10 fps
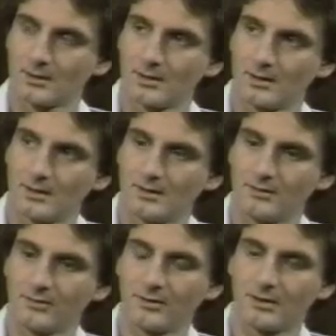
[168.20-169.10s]
Well, he
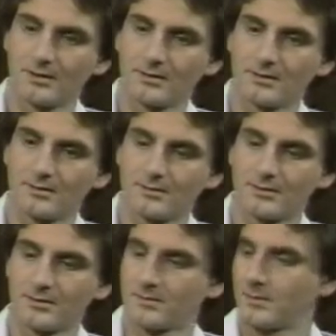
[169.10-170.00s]
saw
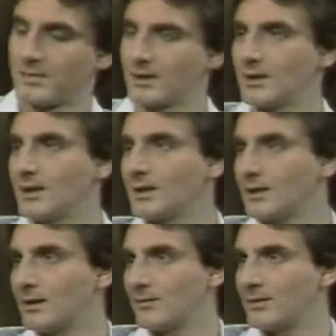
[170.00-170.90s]
the
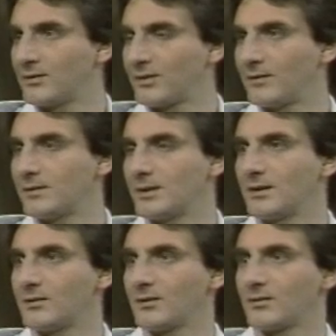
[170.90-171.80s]
beginning of the
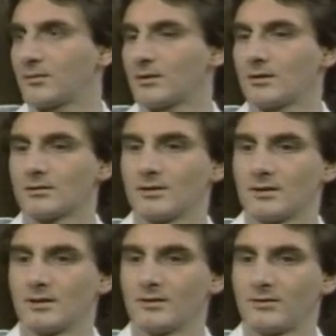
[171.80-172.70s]
70s, as we all
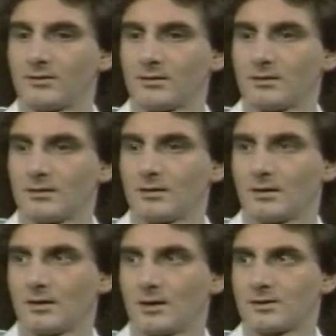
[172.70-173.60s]
did, as
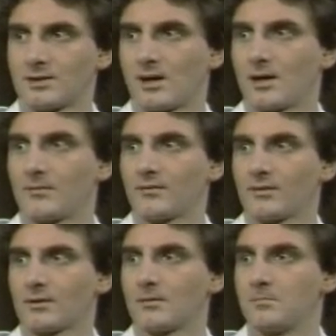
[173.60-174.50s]
a time
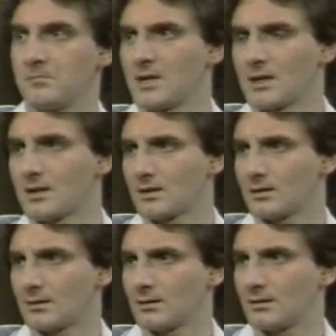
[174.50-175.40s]
for me,
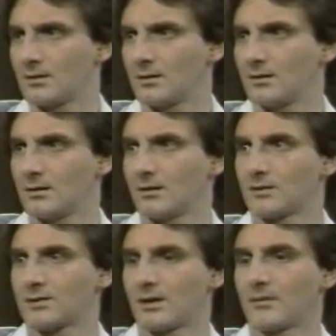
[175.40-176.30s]

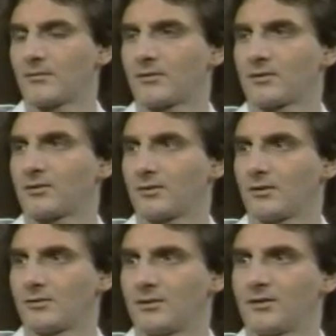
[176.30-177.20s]
a time for us
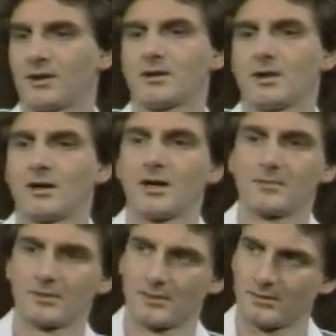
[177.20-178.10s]
all to say, now
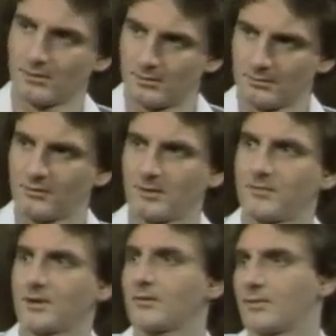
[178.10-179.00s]
I'm going to do
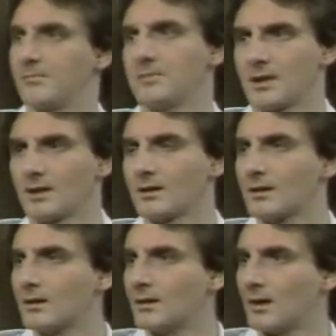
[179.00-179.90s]
something for me.
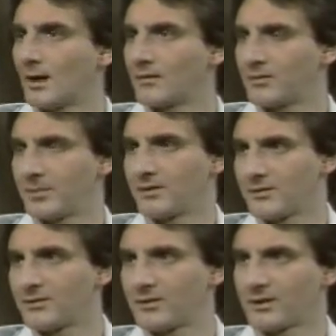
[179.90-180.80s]
I've spent the